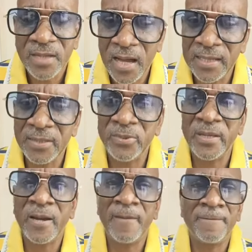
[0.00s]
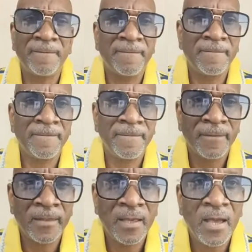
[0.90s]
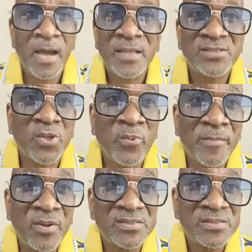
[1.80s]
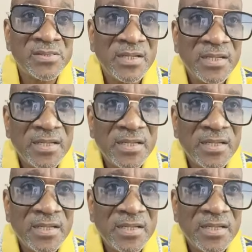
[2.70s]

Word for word: Hallelujah. And so we must